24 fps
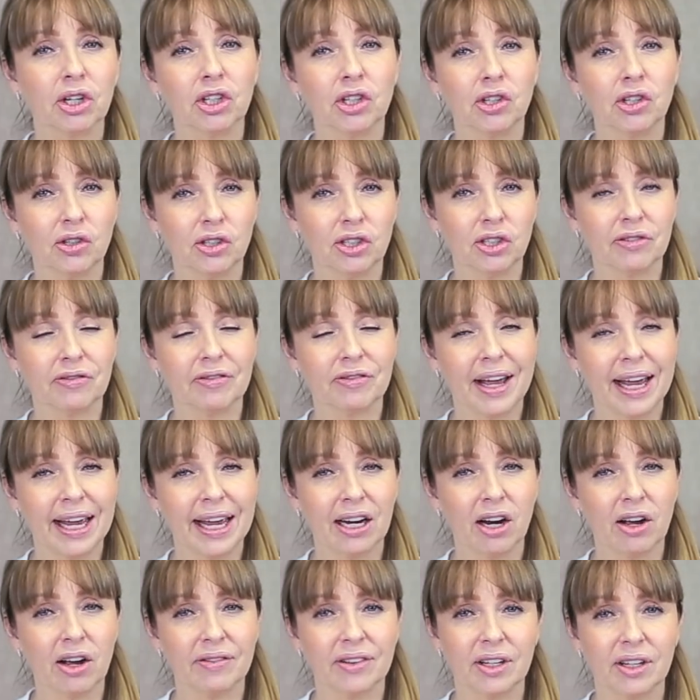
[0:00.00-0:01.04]
a huge
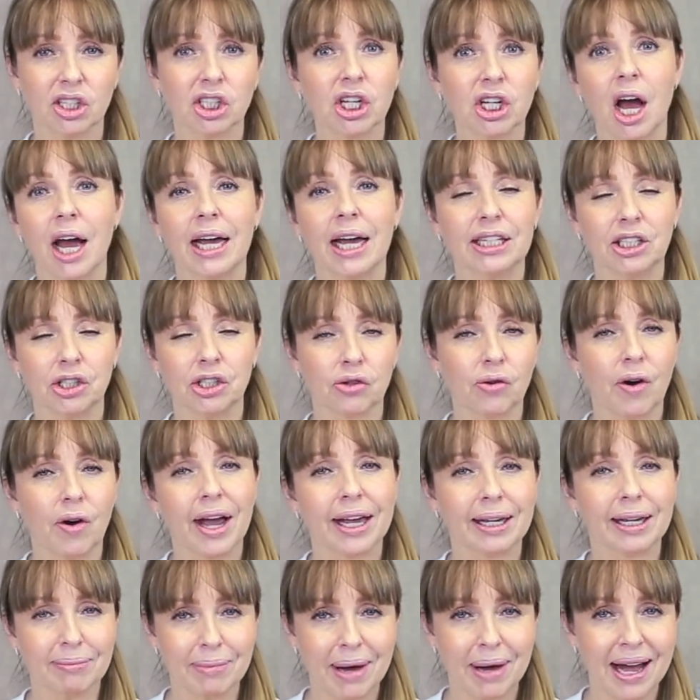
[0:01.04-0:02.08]
fan of the tight
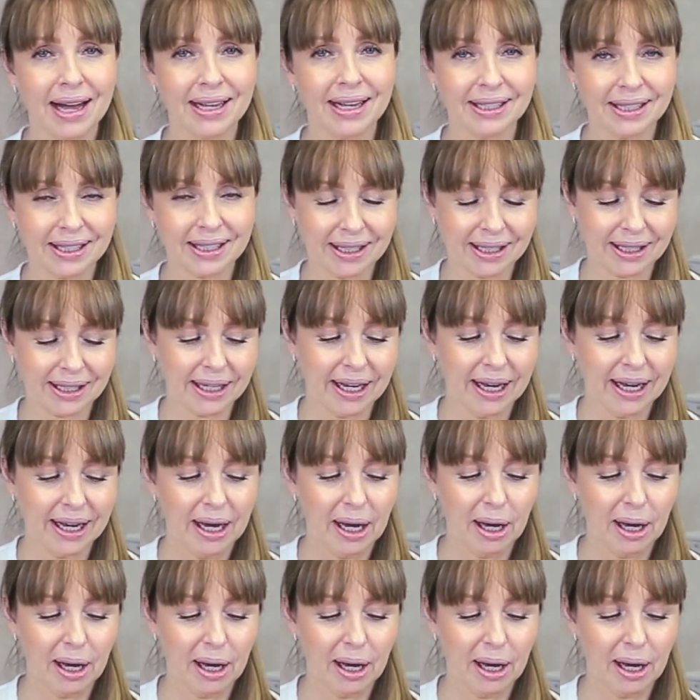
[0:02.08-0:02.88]
drying masks,